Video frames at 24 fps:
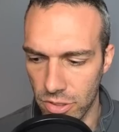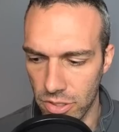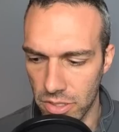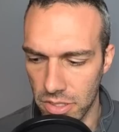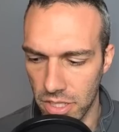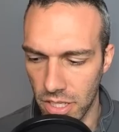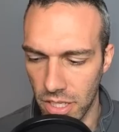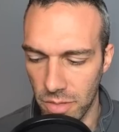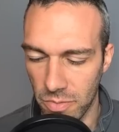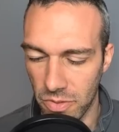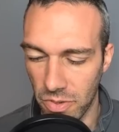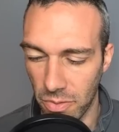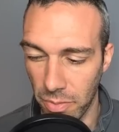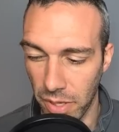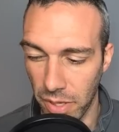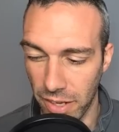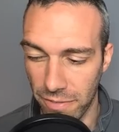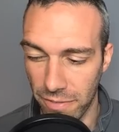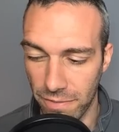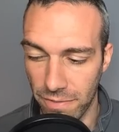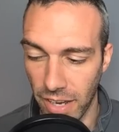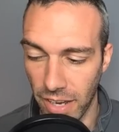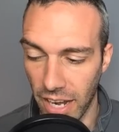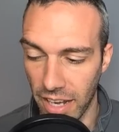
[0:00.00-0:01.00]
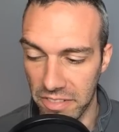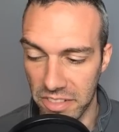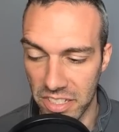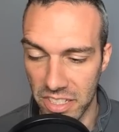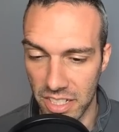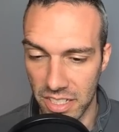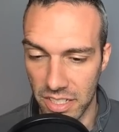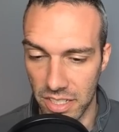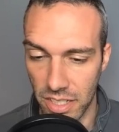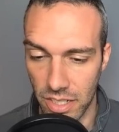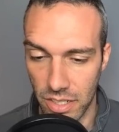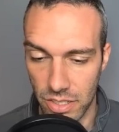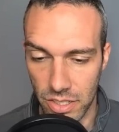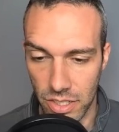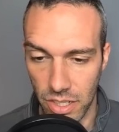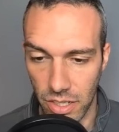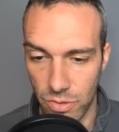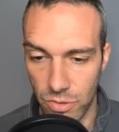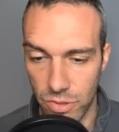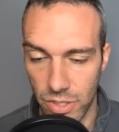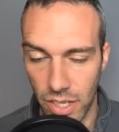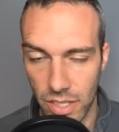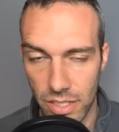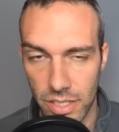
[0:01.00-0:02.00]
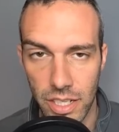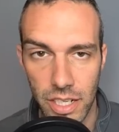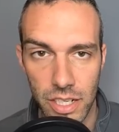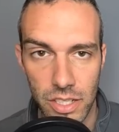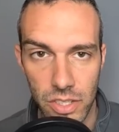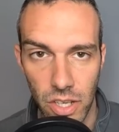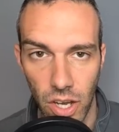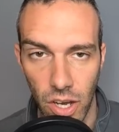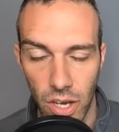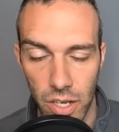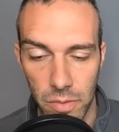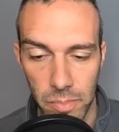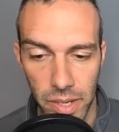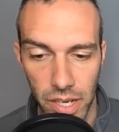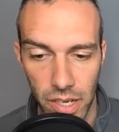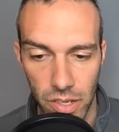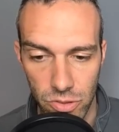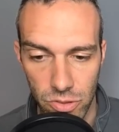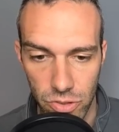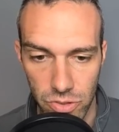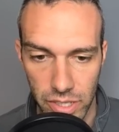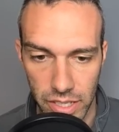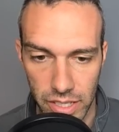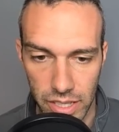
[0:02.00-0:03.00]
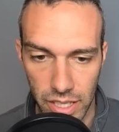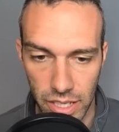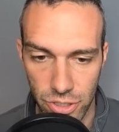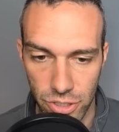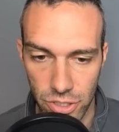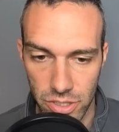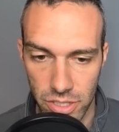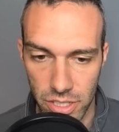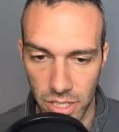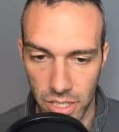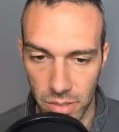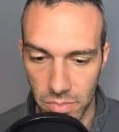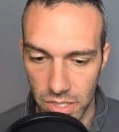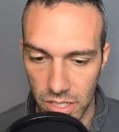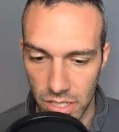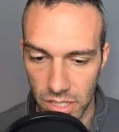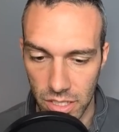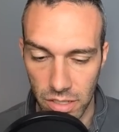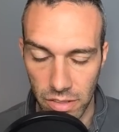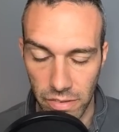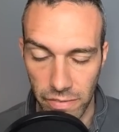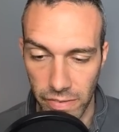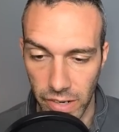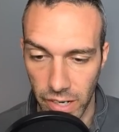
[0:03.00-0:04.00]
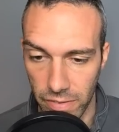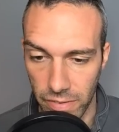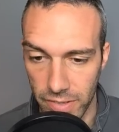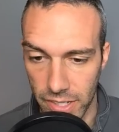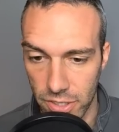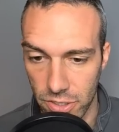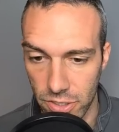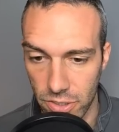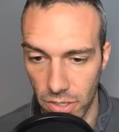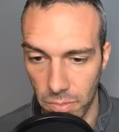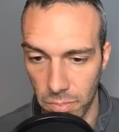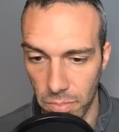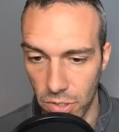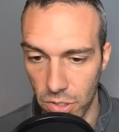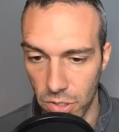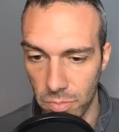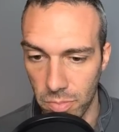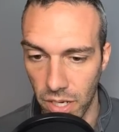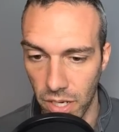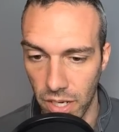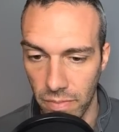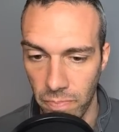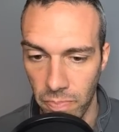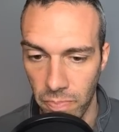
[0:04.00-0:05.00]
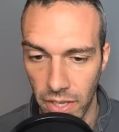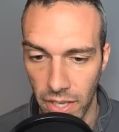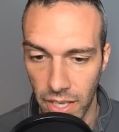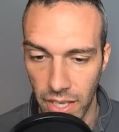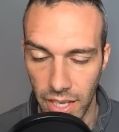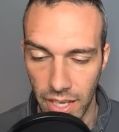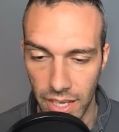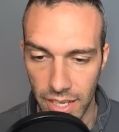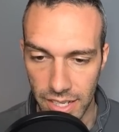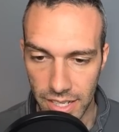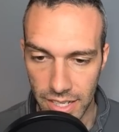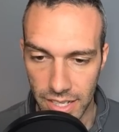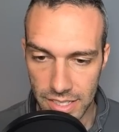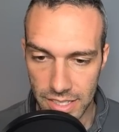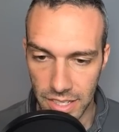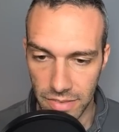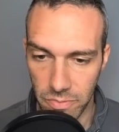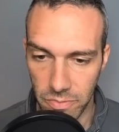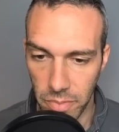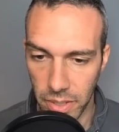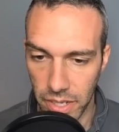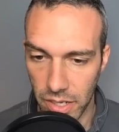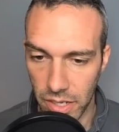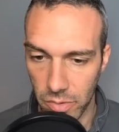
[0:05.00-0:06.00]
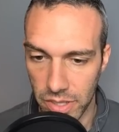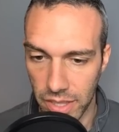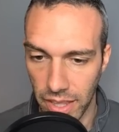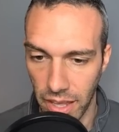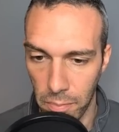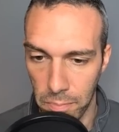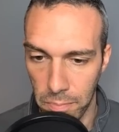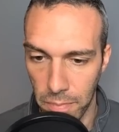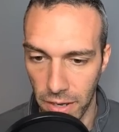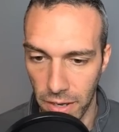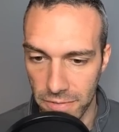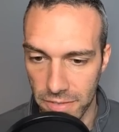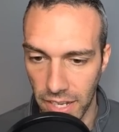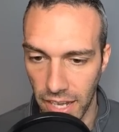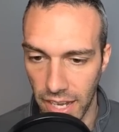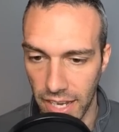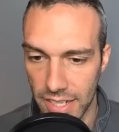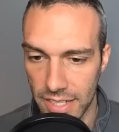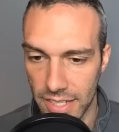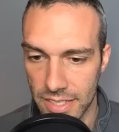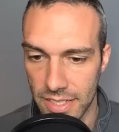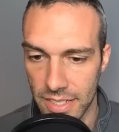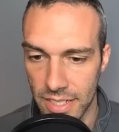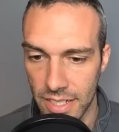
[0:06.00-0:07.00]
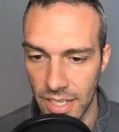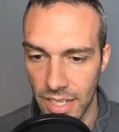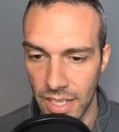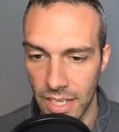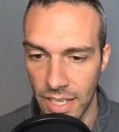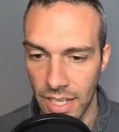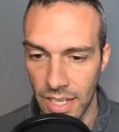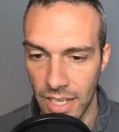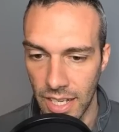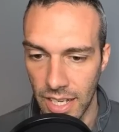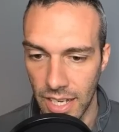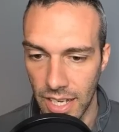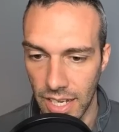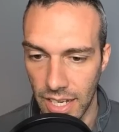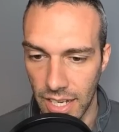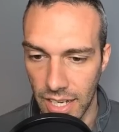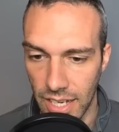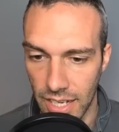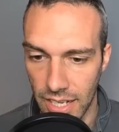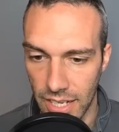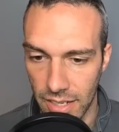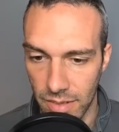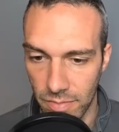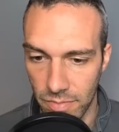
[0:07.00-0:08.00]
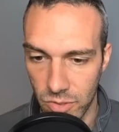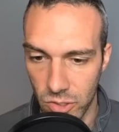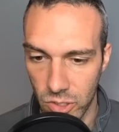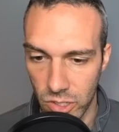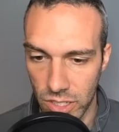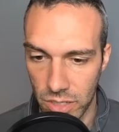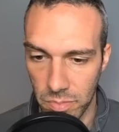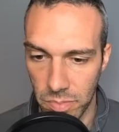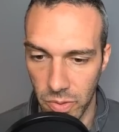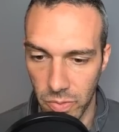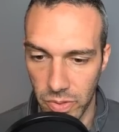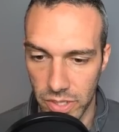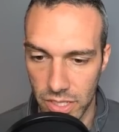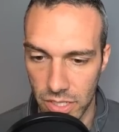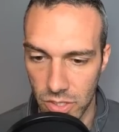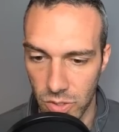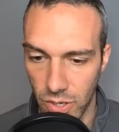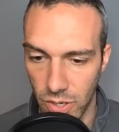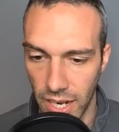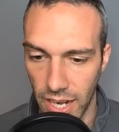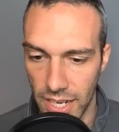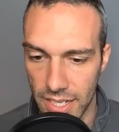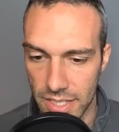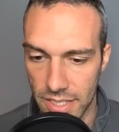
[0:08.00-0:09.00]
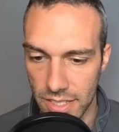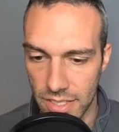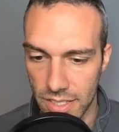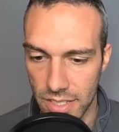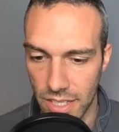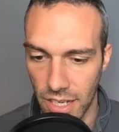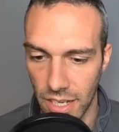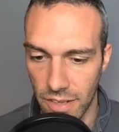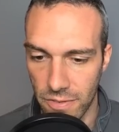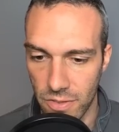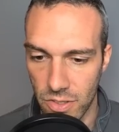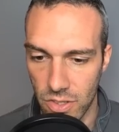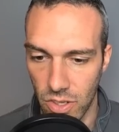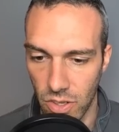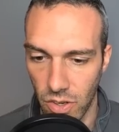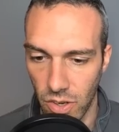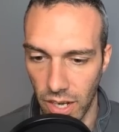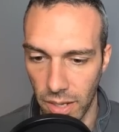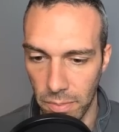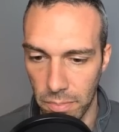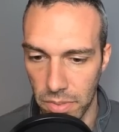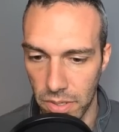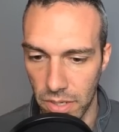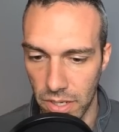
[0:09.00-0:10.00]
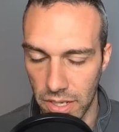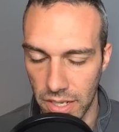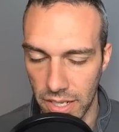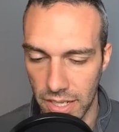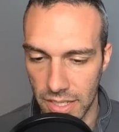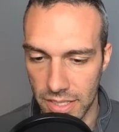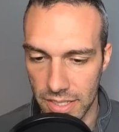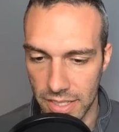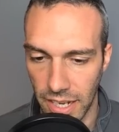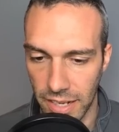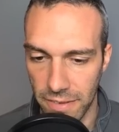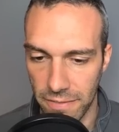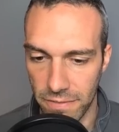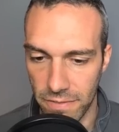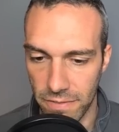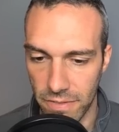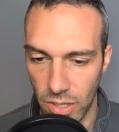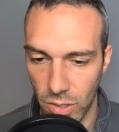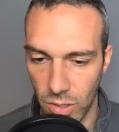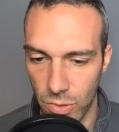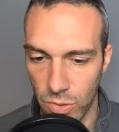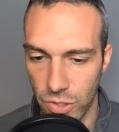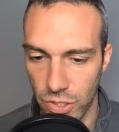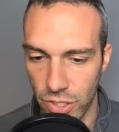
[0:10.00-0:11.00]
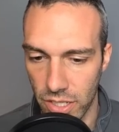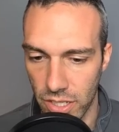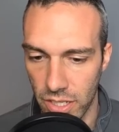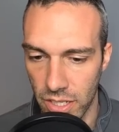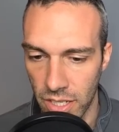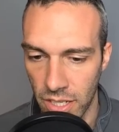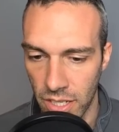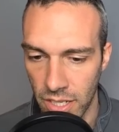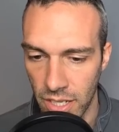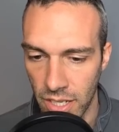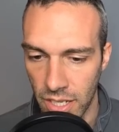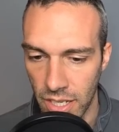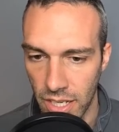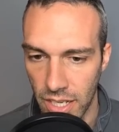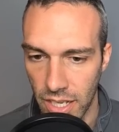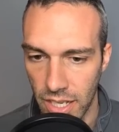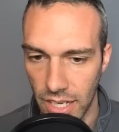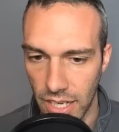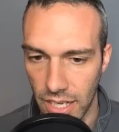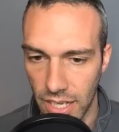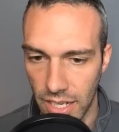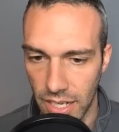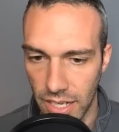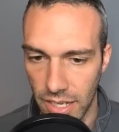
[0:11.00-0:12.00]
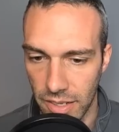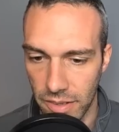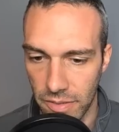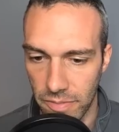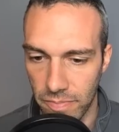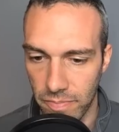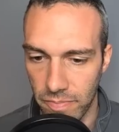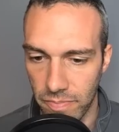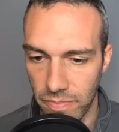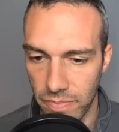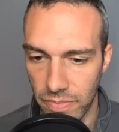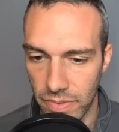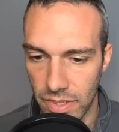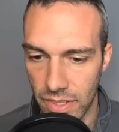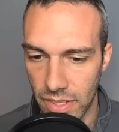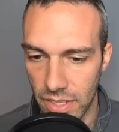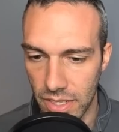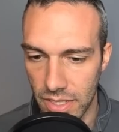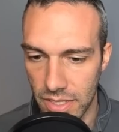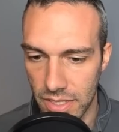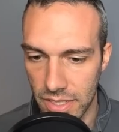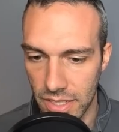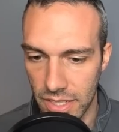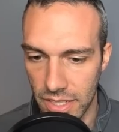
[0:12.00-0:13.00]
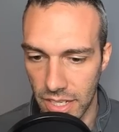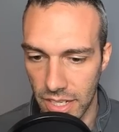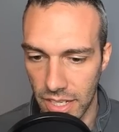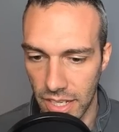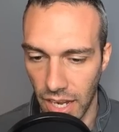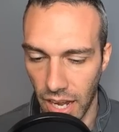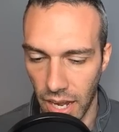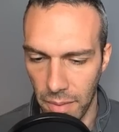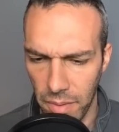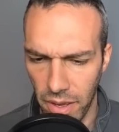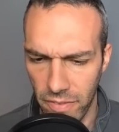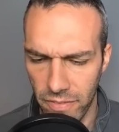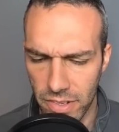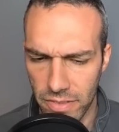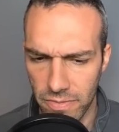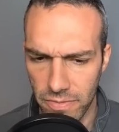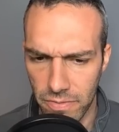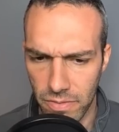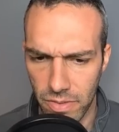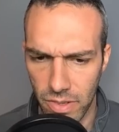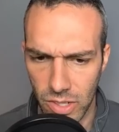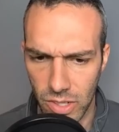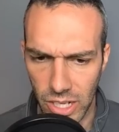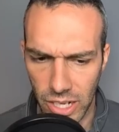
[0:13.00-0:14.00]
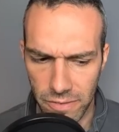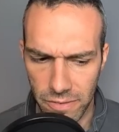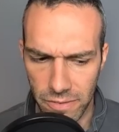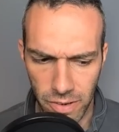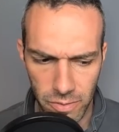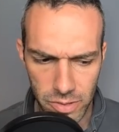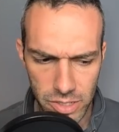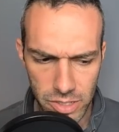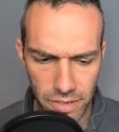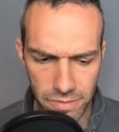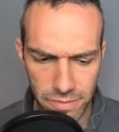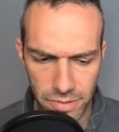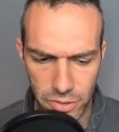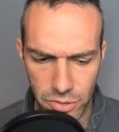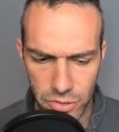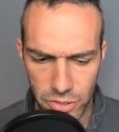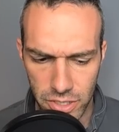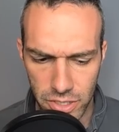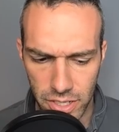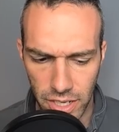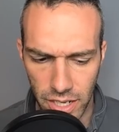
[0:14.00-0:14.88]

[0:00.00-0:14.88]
teams from like 5-6 years ago, Jellicent is on my Ultra League legend teams. It is a very, very strong Pokemon. Gets even better with that buffed Hex. So they're going to be weak to grass and stuff. So I put in Typhlosion because I'm having a lot of fun with Typhlosion.